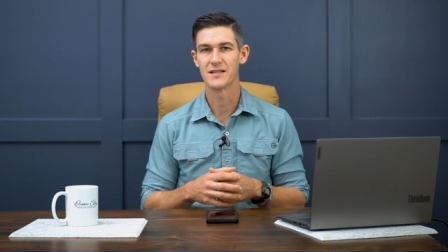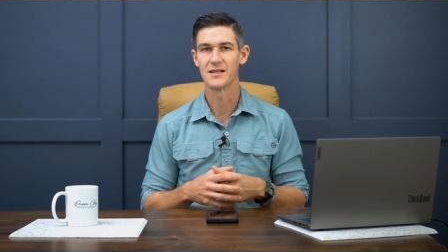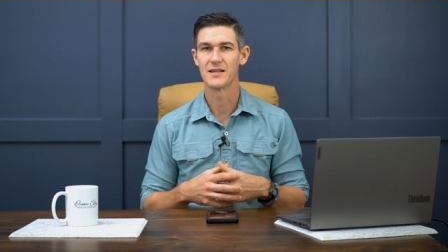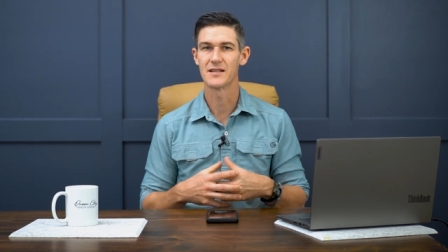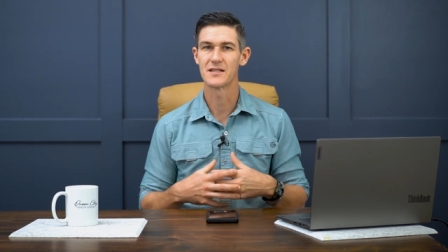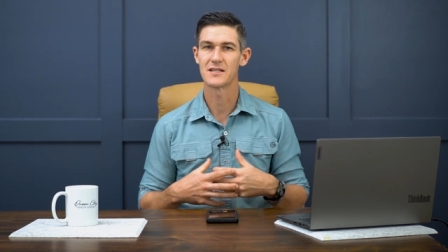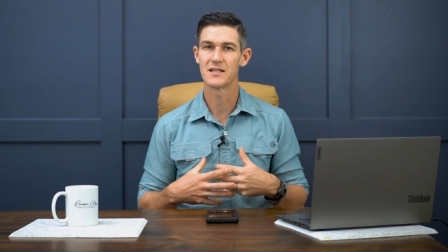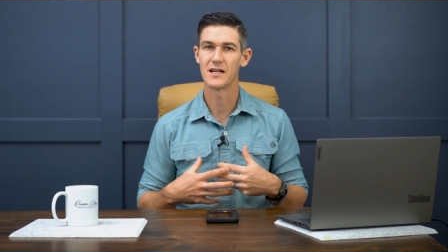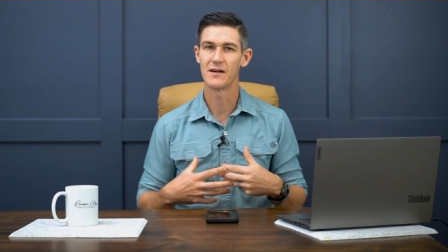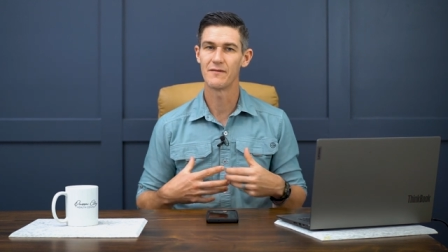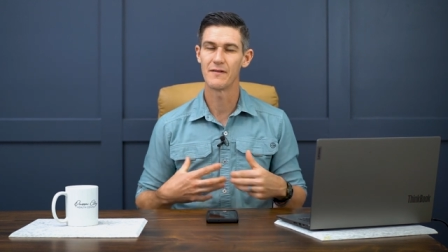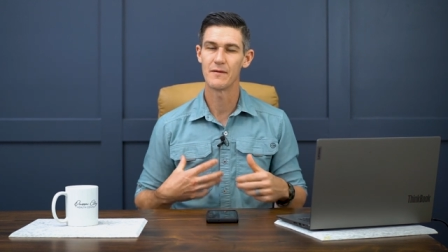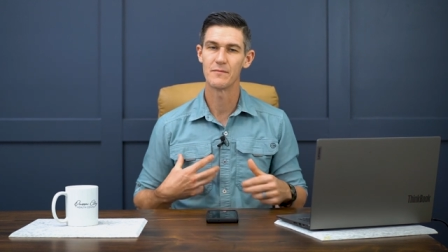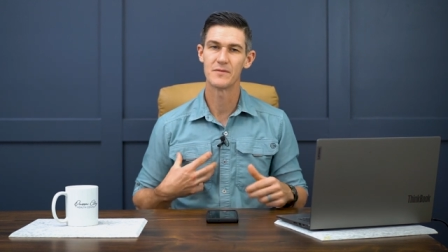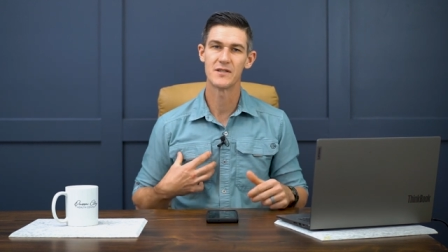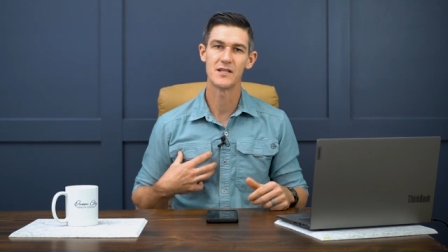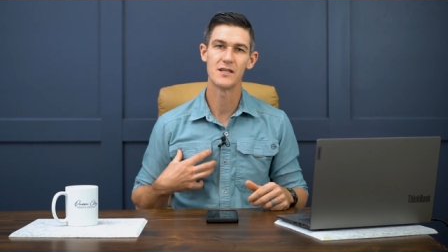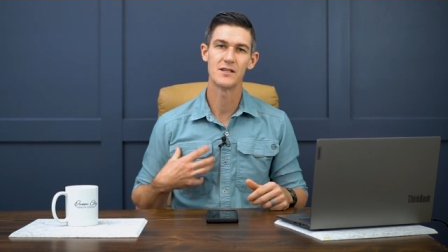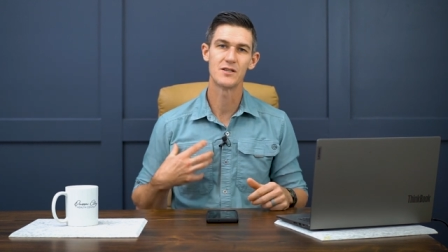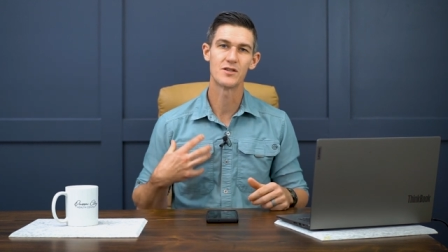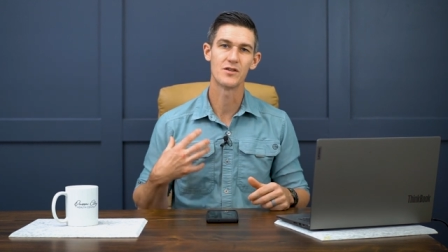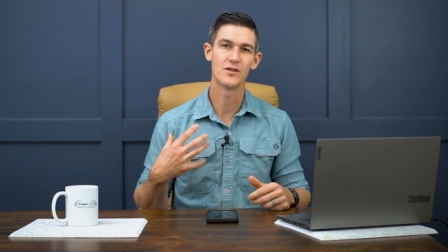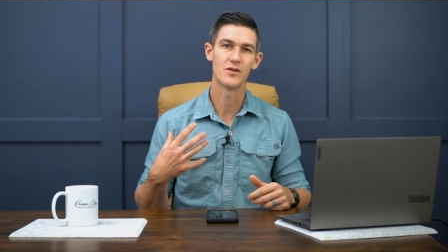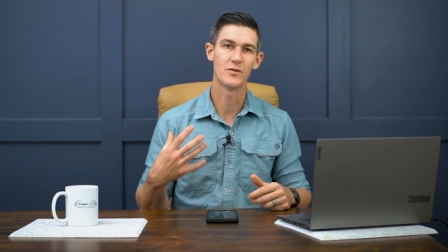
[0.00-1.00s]
And the stuff I'm
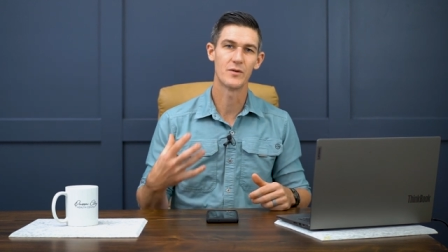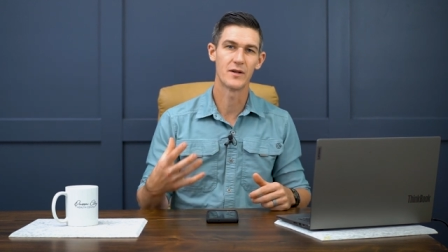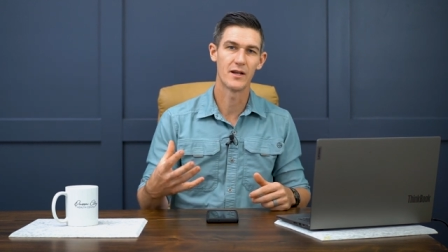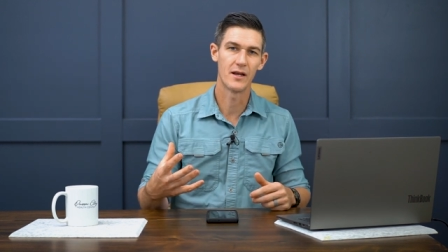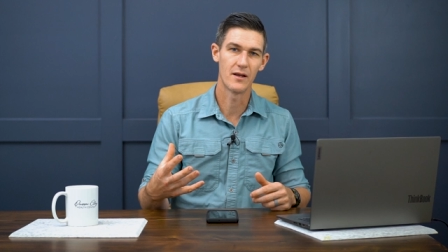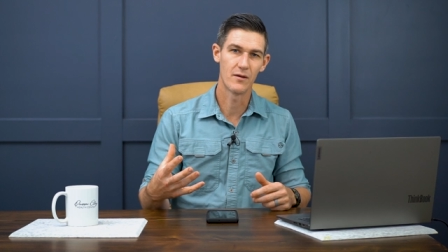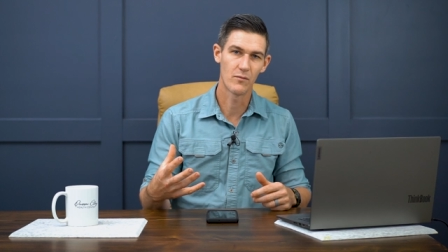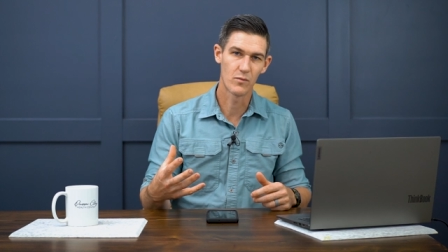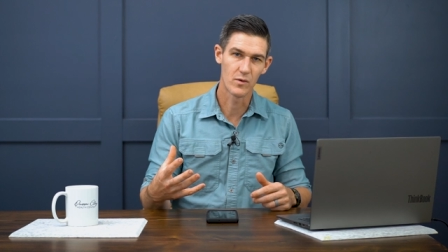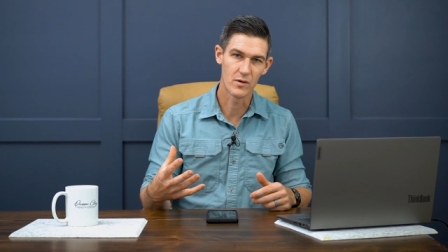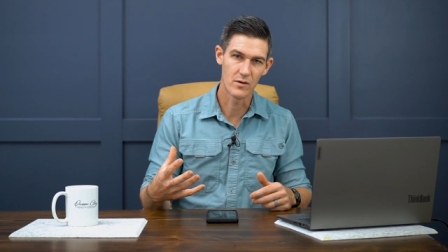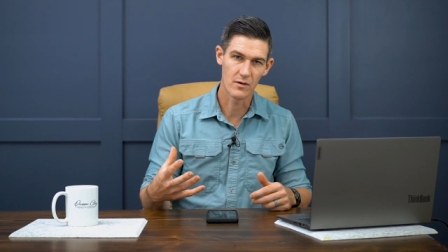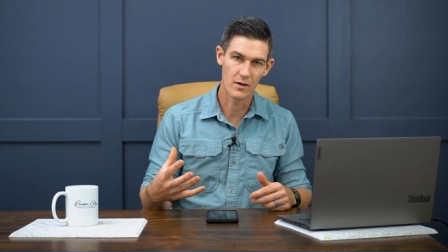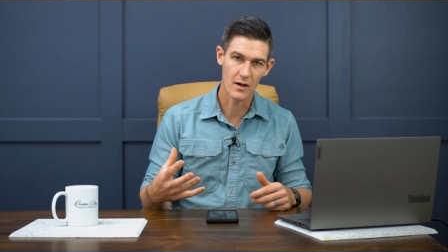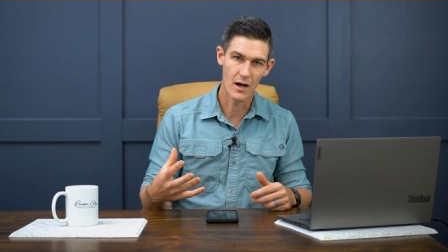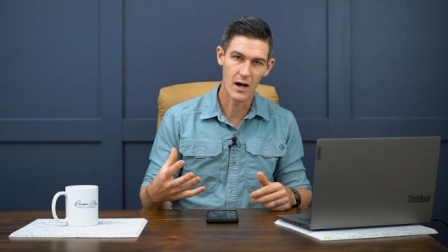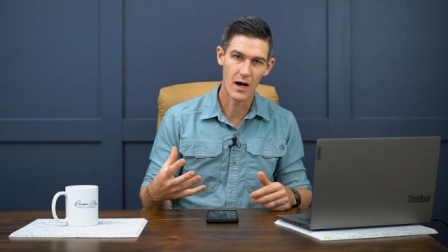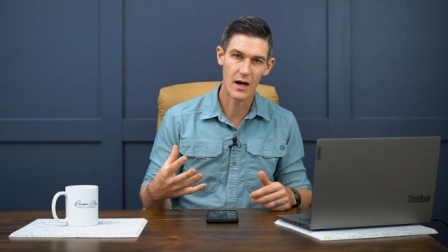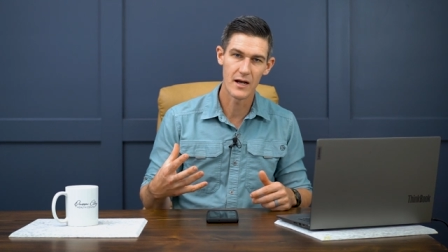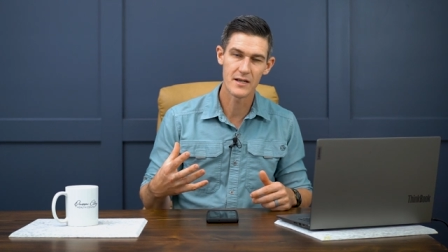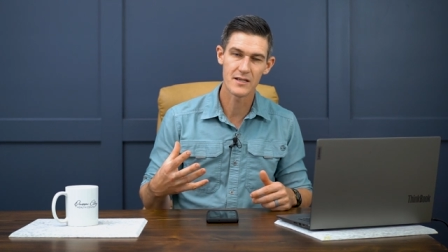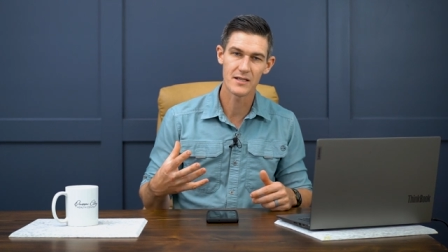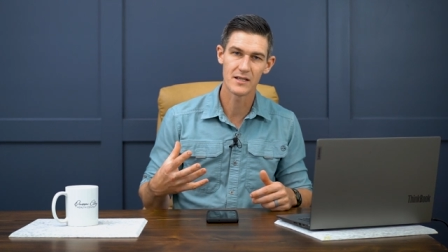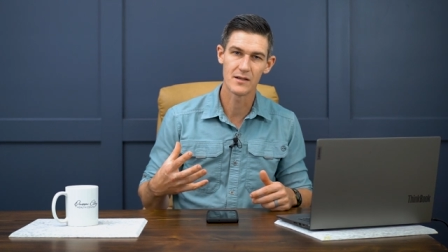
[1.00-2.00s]
teaching you and we're
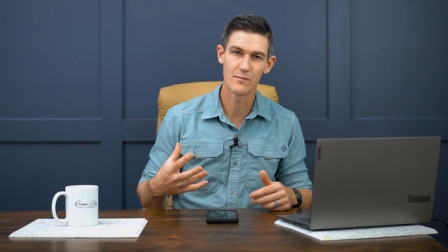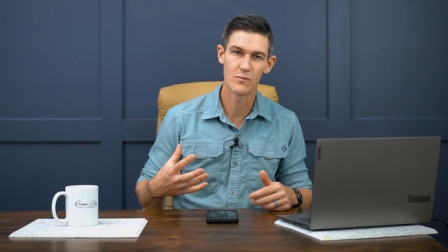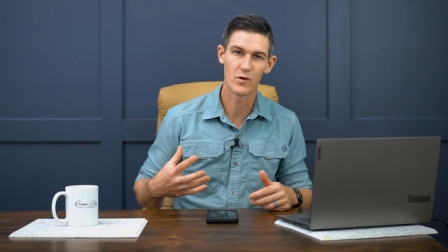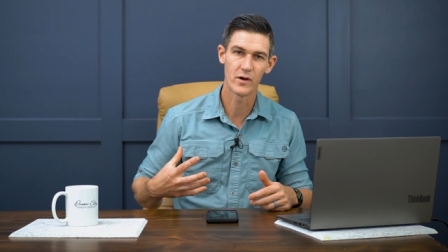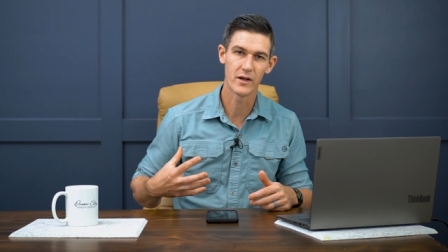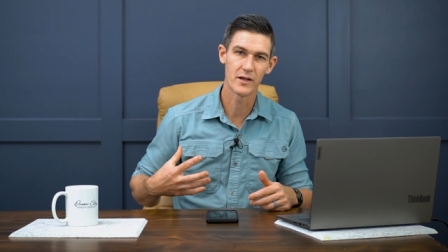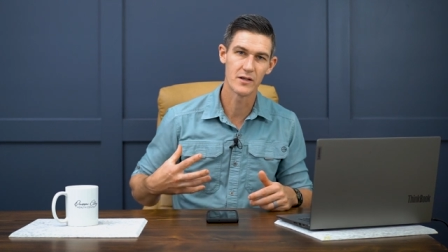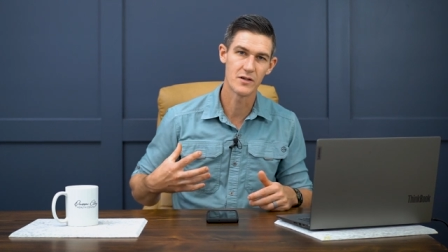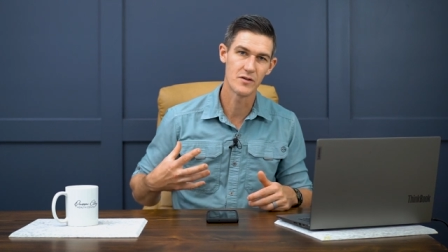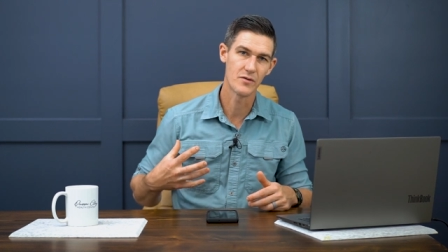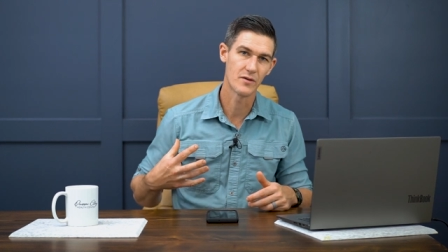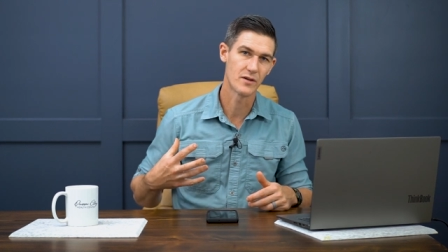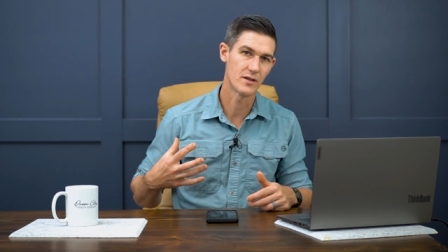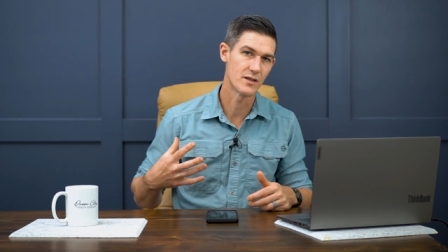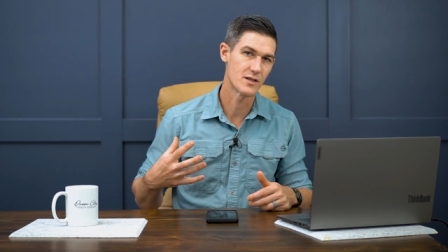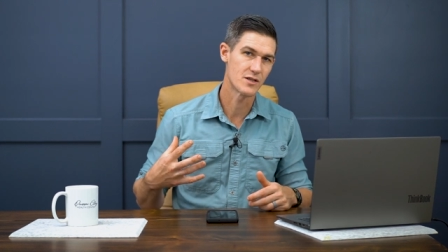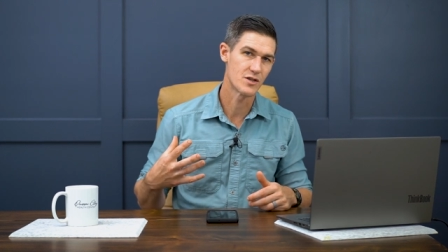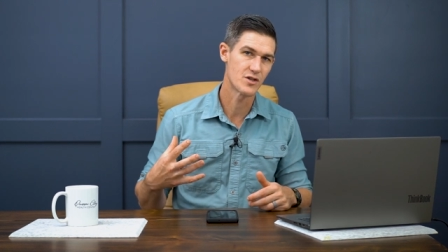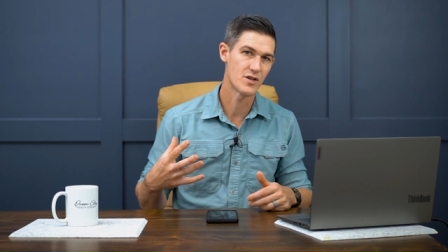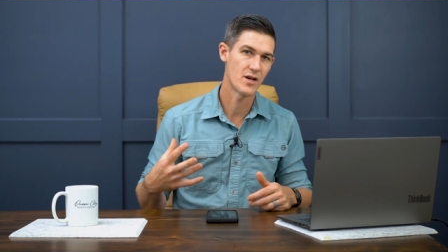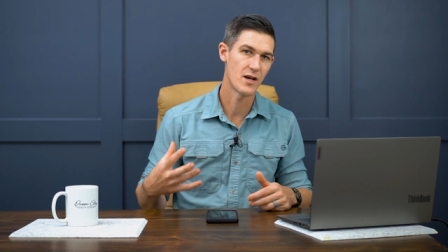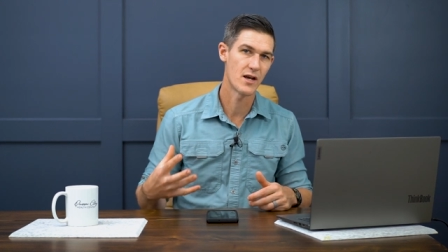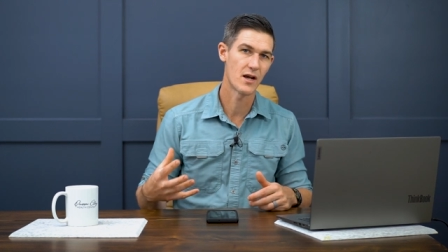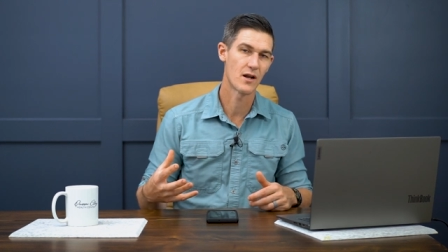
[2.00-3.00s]
constantly bringing to you on this
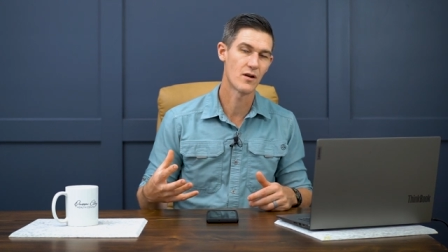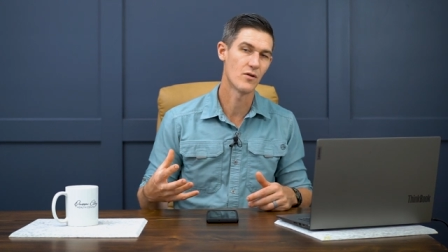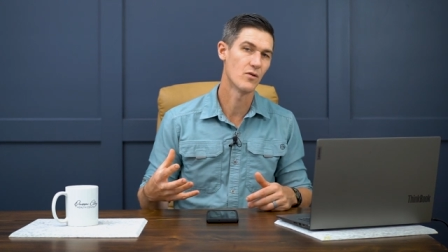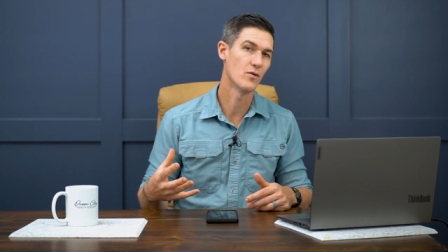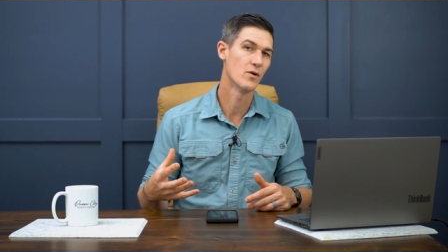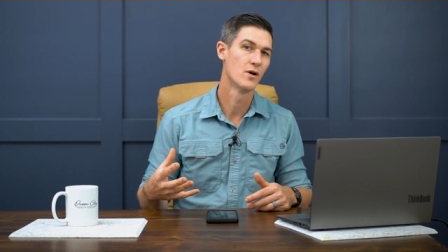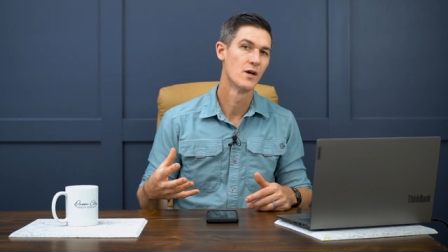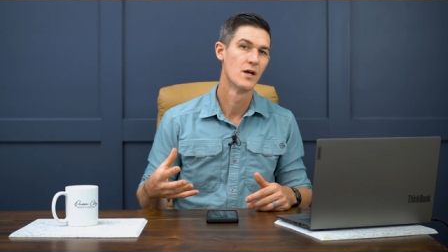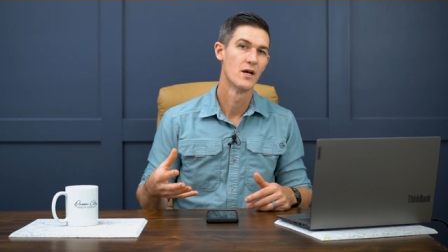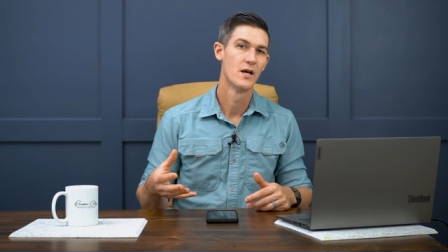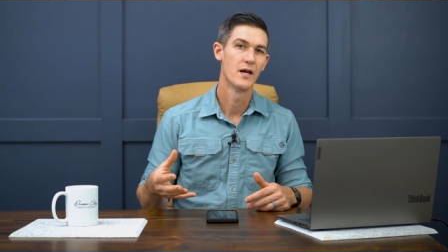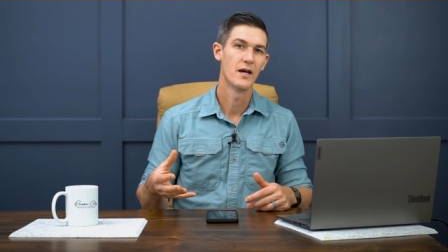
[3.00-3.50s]
channel